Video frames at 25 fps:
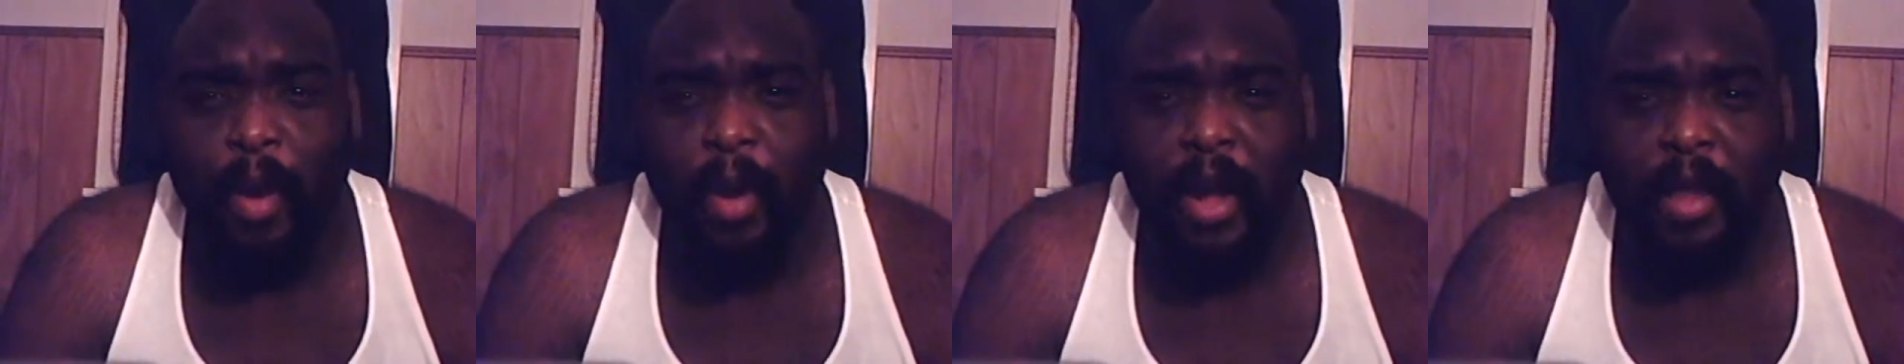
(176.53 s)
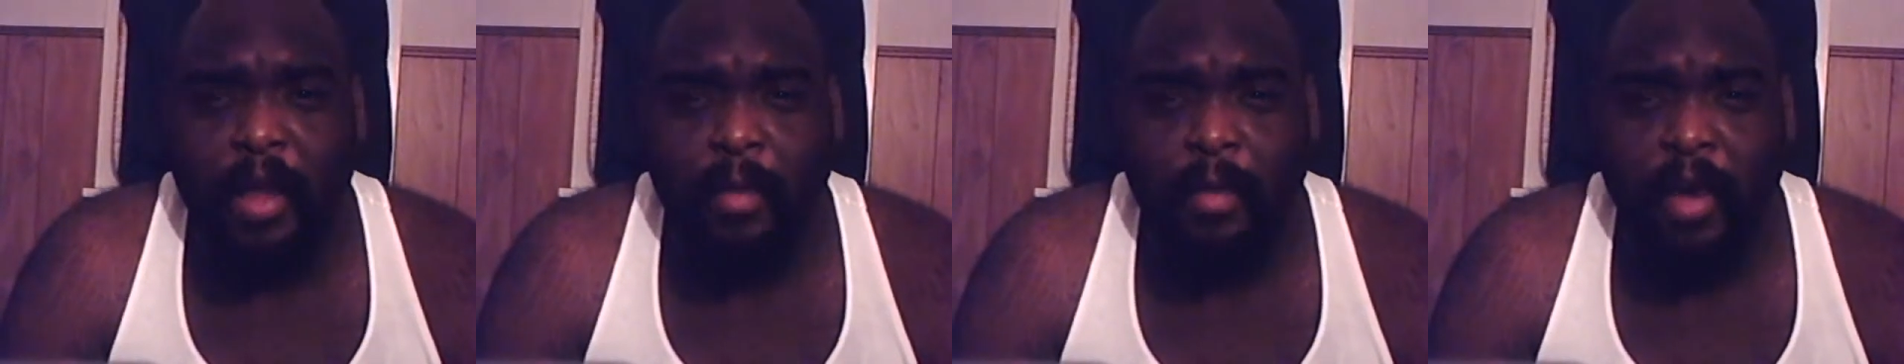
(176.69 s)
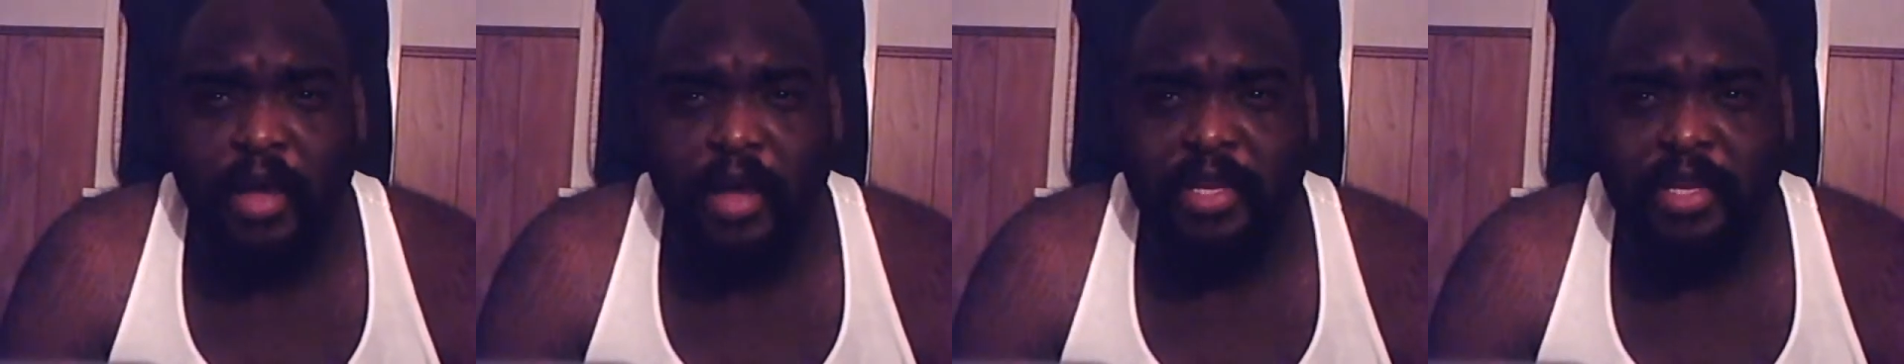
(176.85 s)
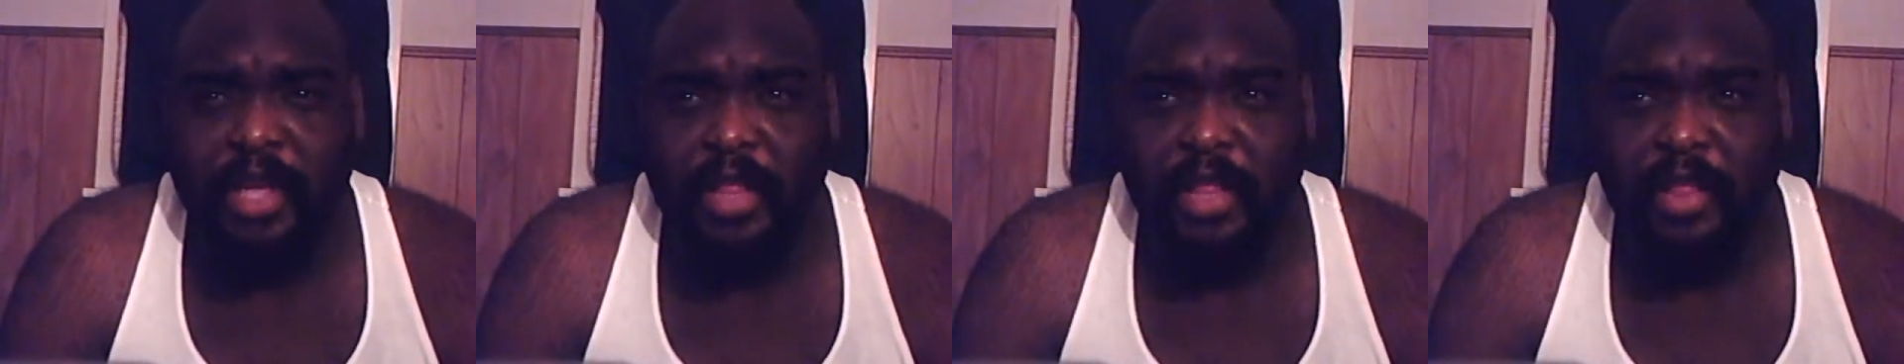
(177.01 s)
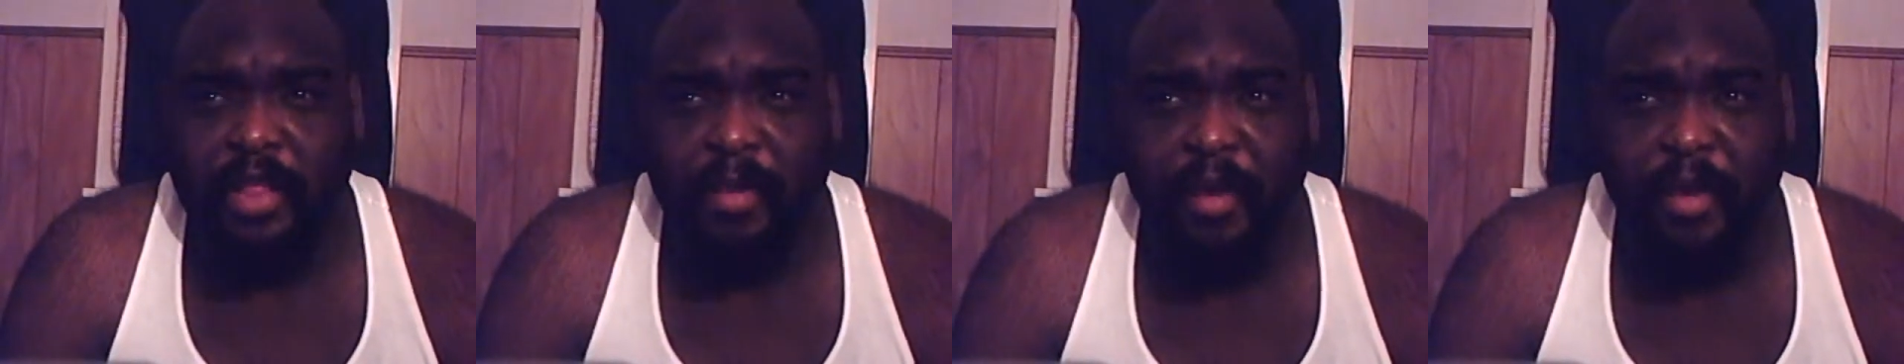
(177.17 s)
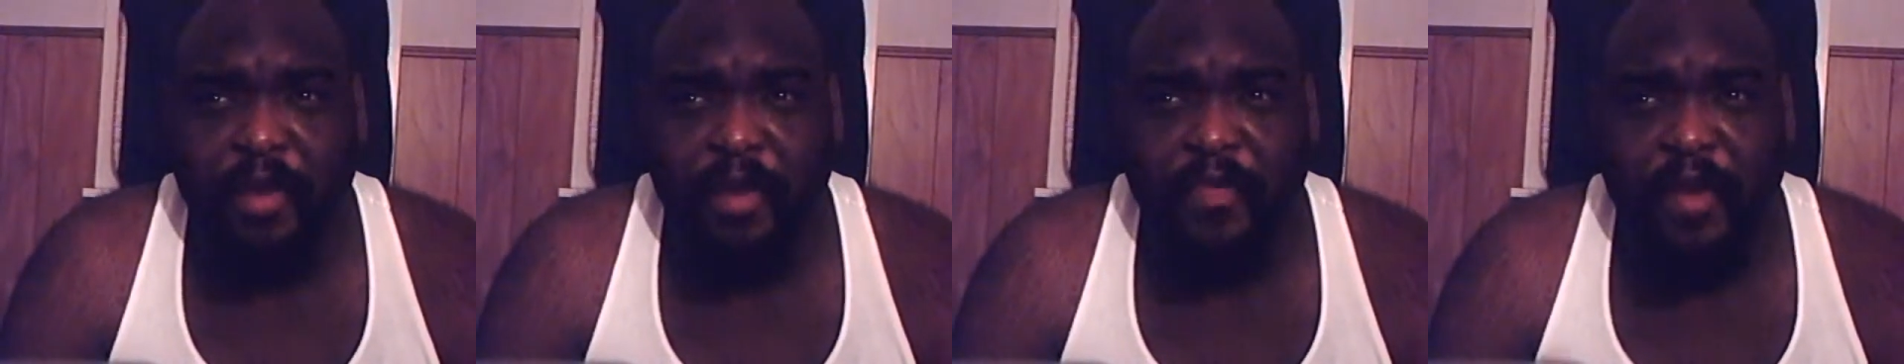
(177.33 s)
pretty much
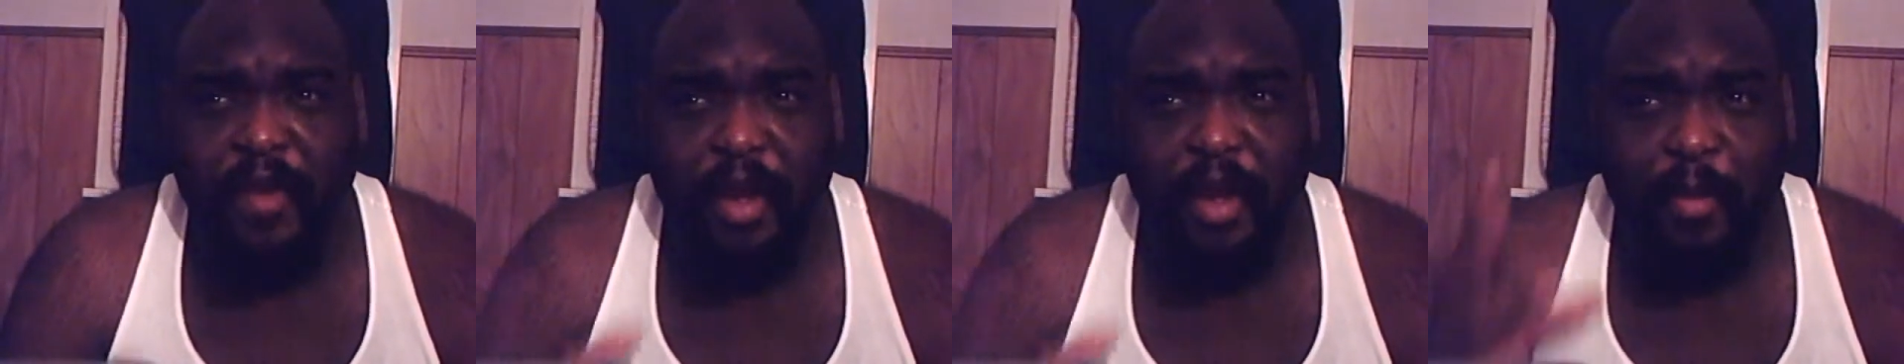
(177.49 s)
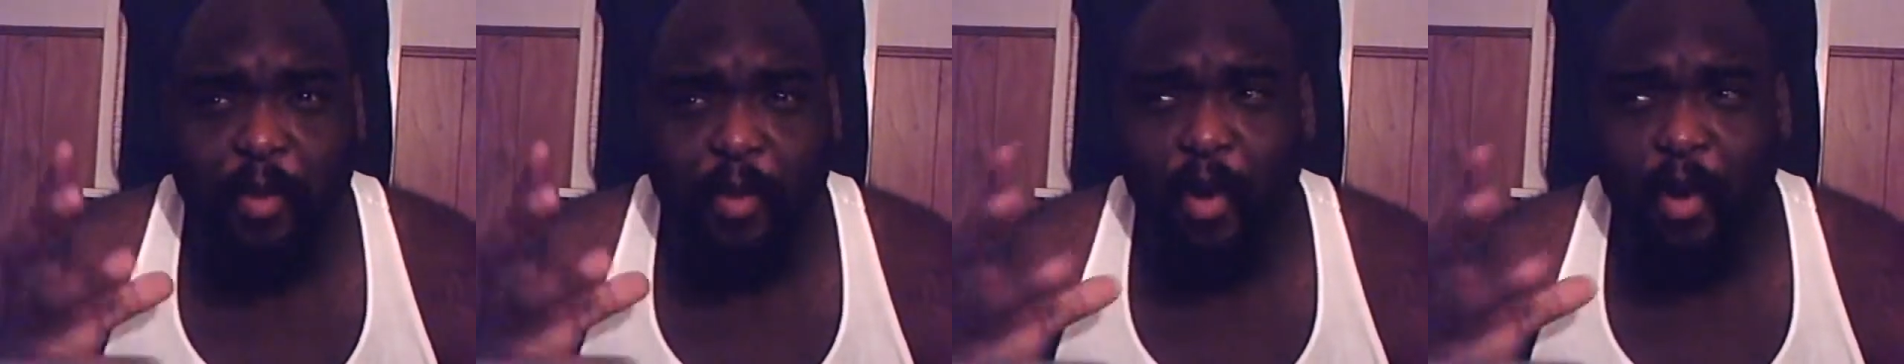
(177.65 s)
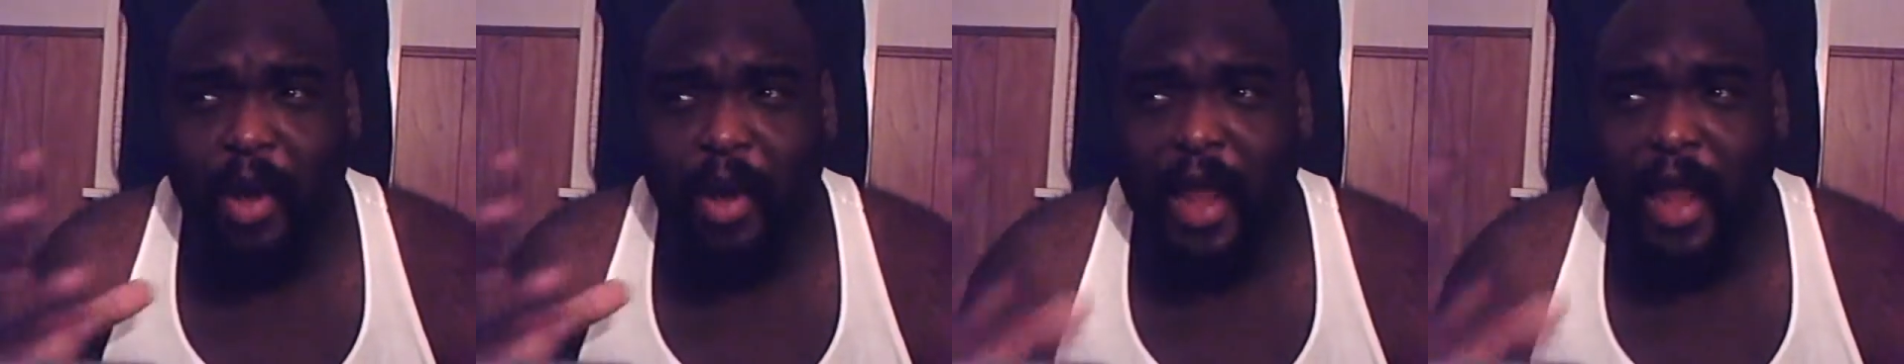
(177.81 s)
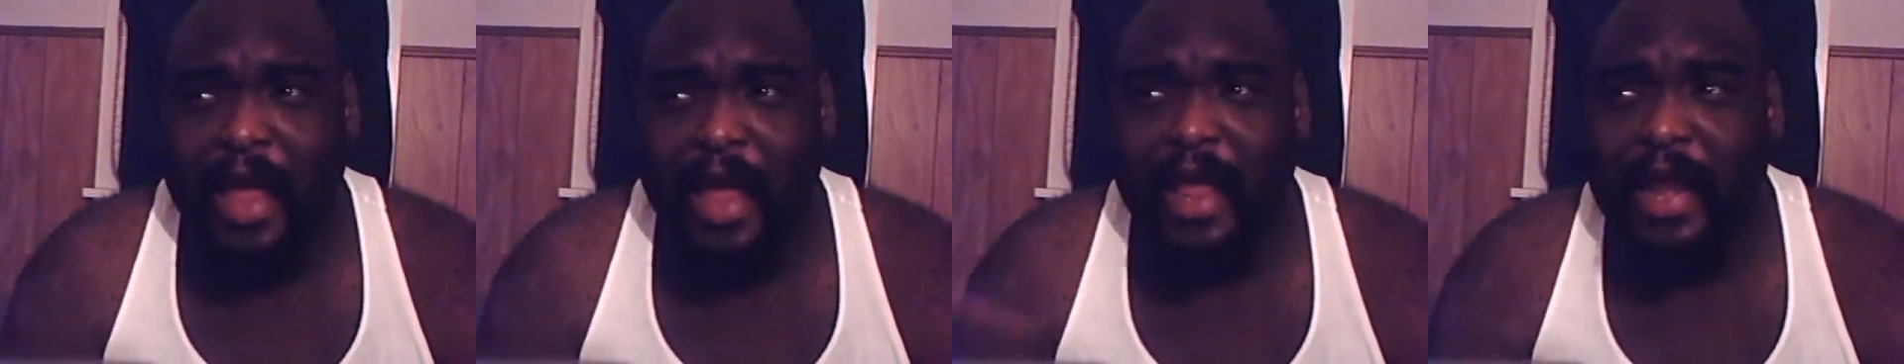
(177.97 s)
at the motherfucking point,